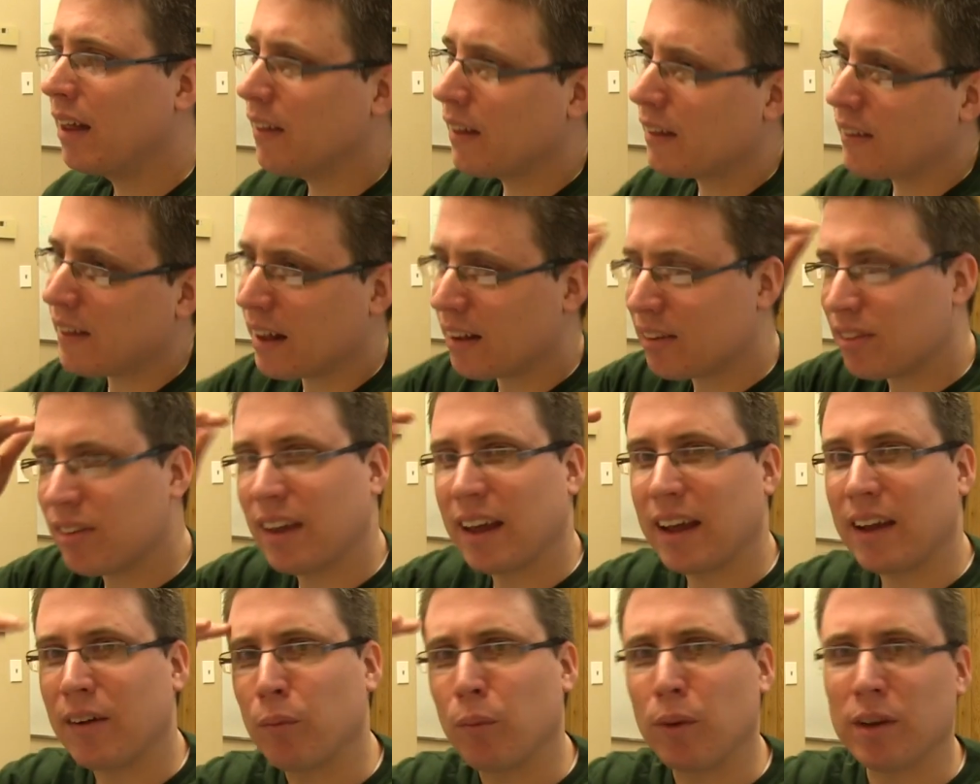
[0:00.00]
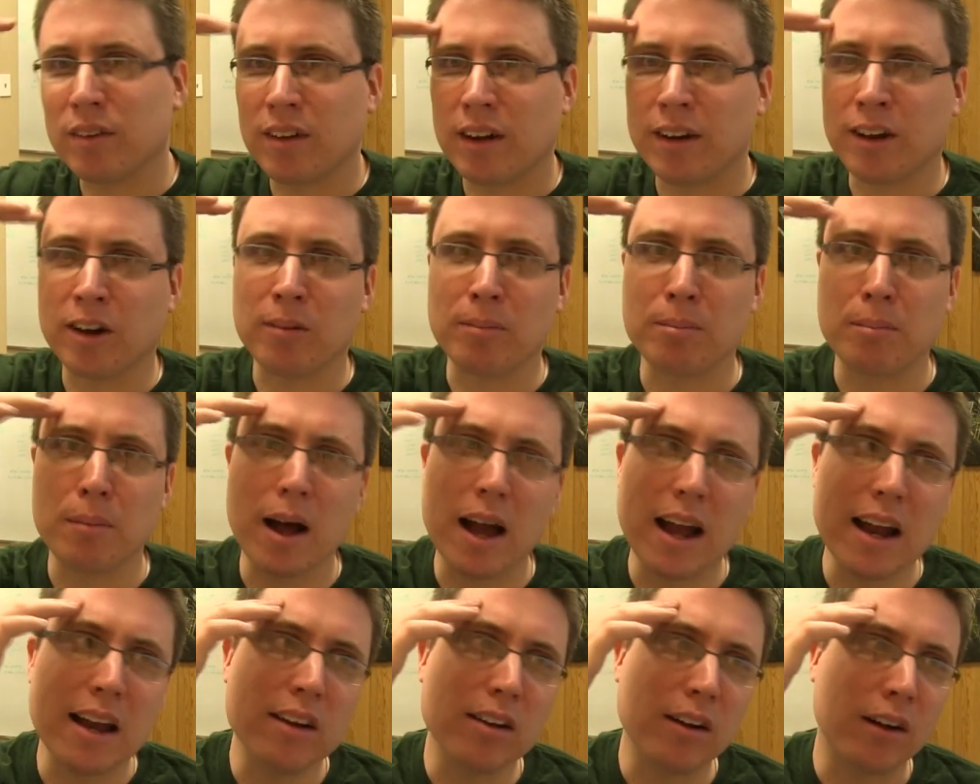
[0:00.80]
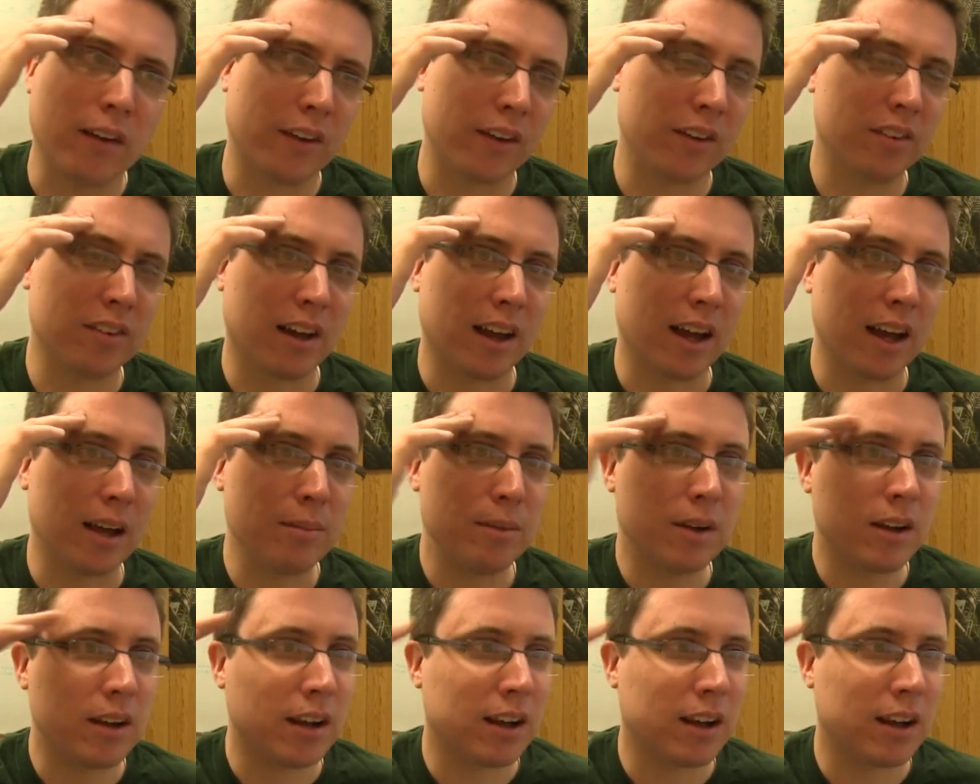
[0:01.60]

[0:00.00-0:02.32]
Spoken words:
that that's like what's on your mind all the time.